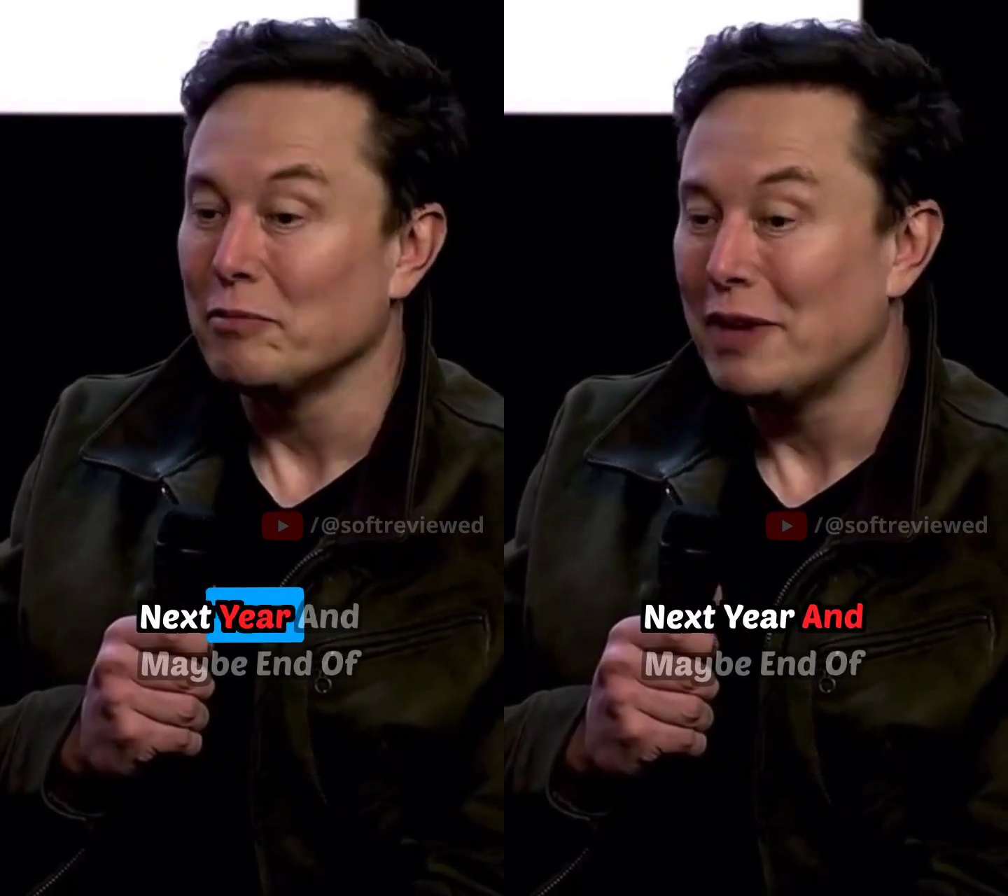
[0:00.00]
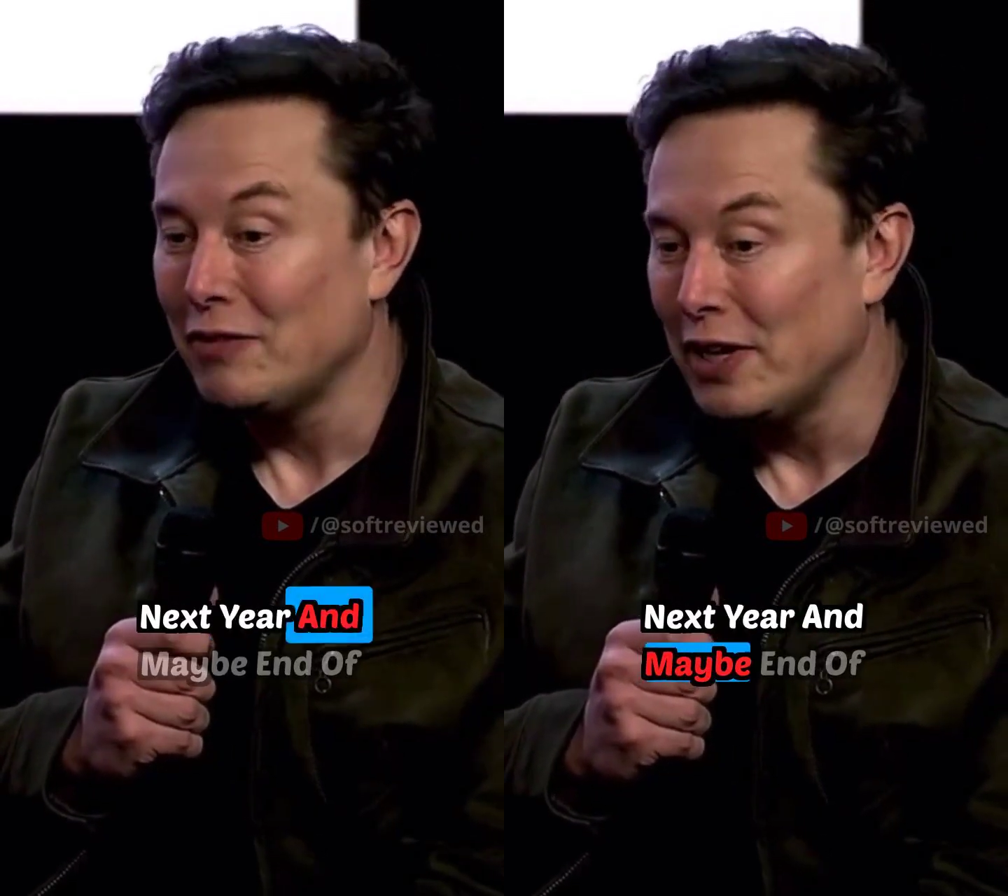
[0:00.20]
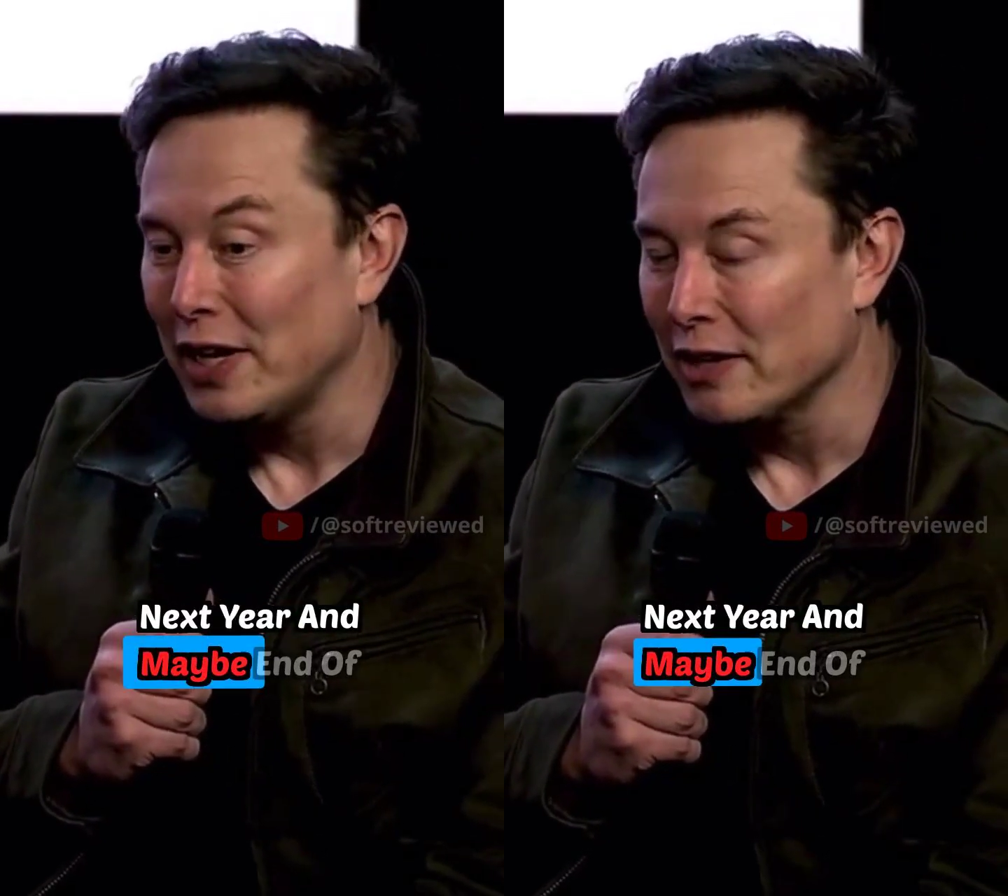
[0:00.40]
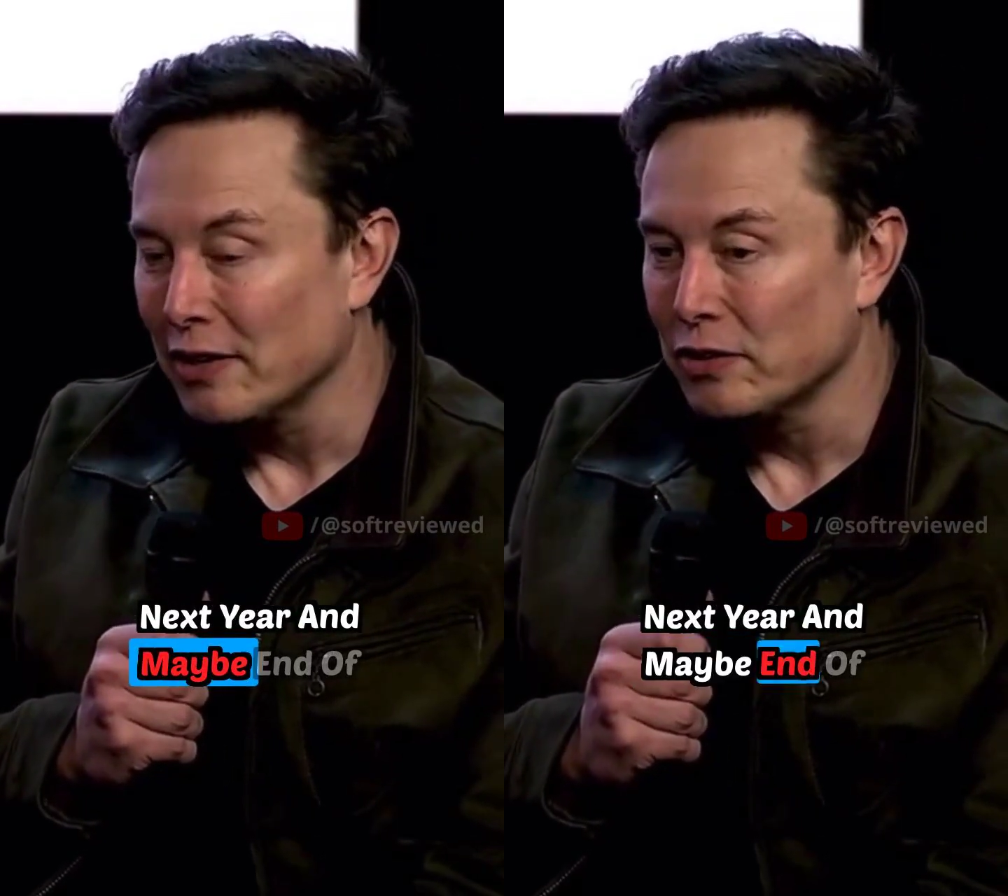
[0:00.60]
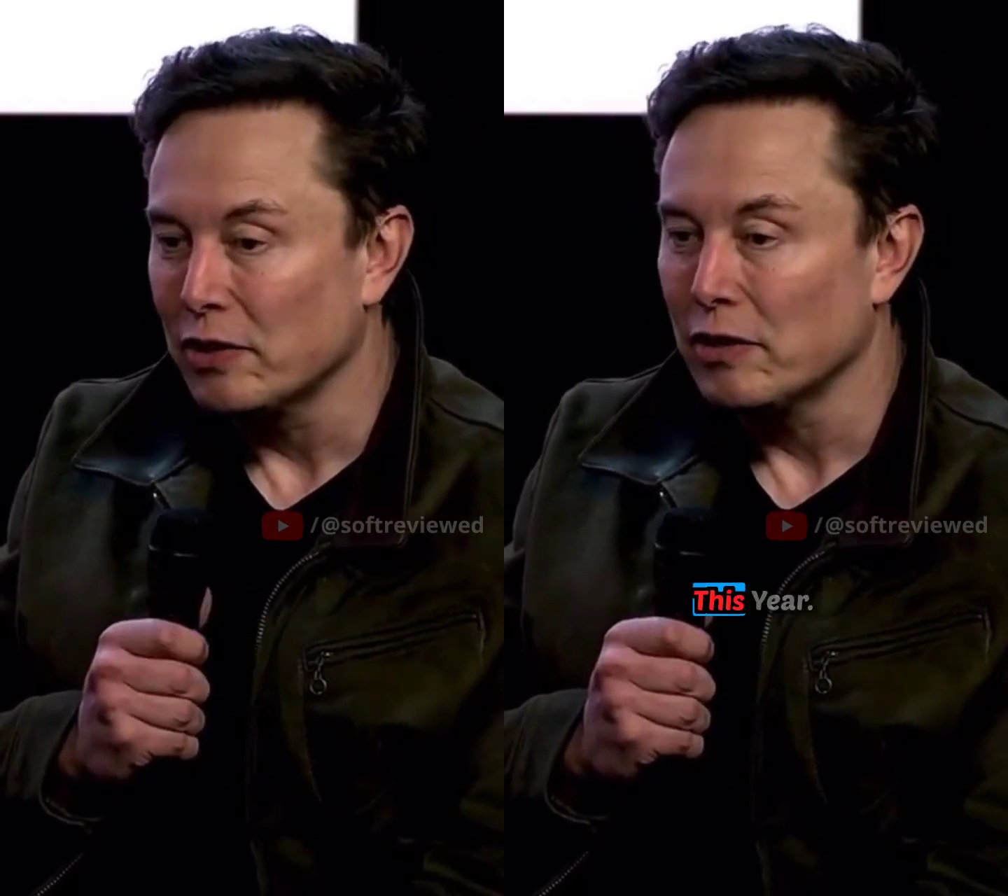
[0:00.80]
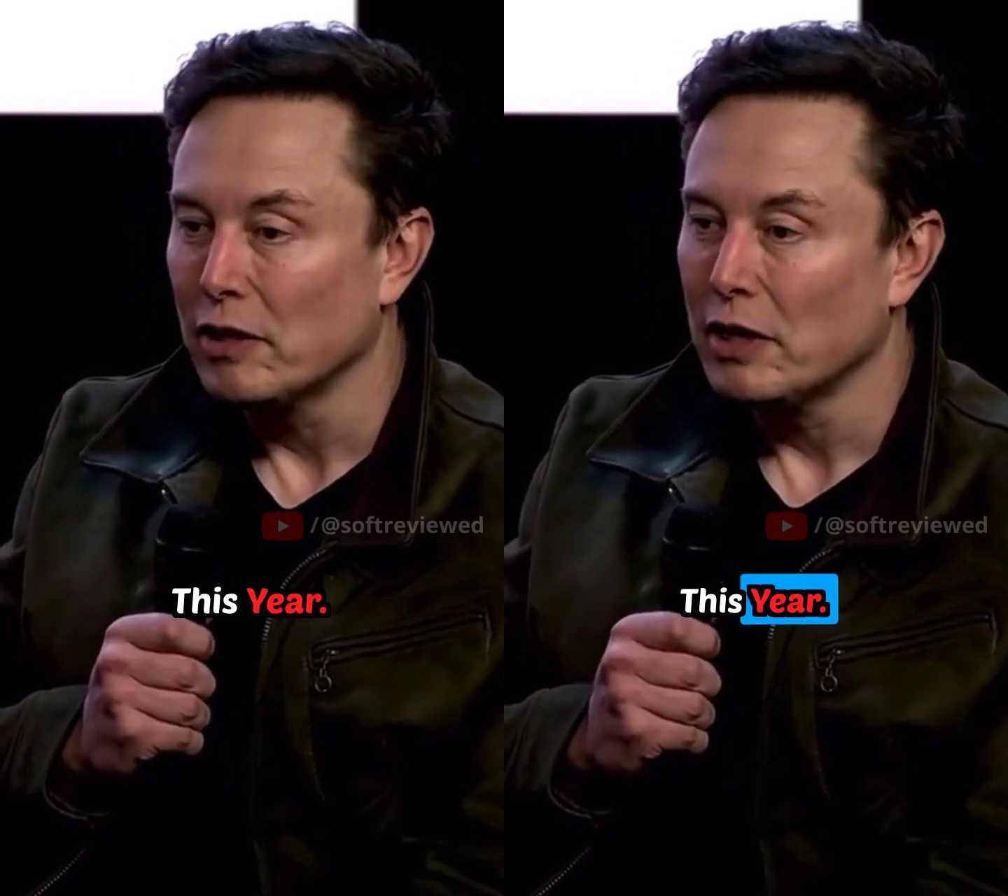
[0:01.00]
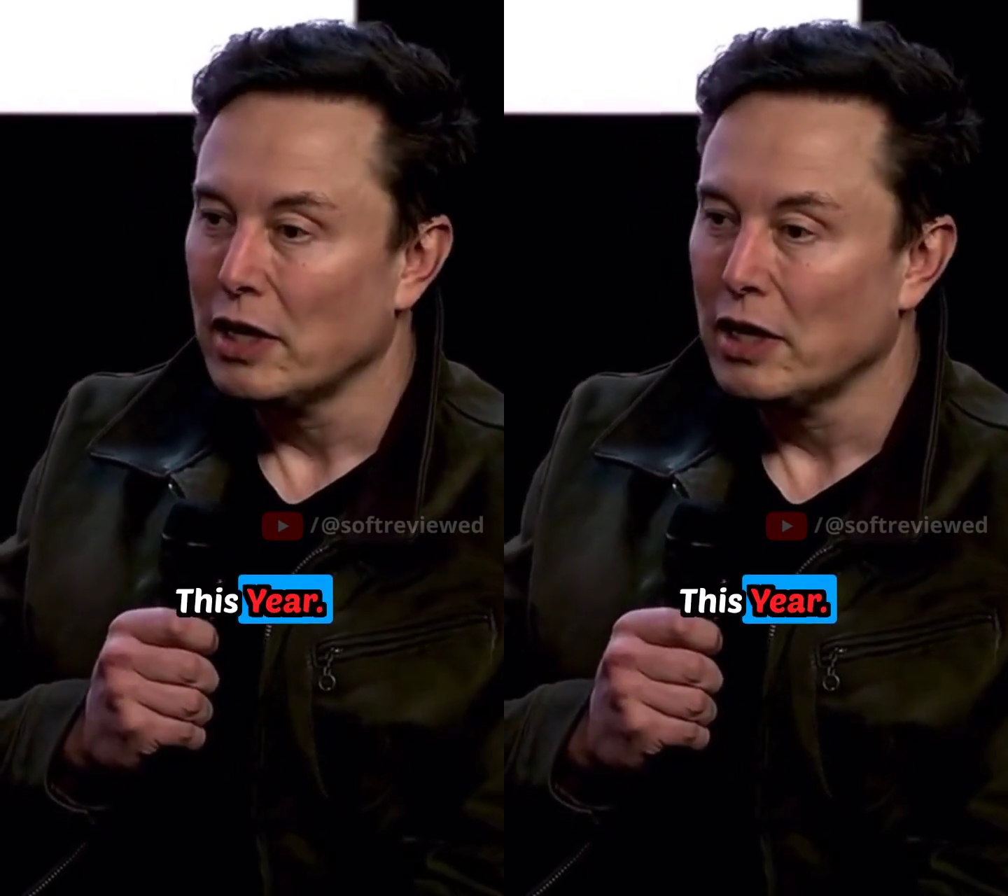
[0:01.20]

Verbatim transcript: and maybe end of this year.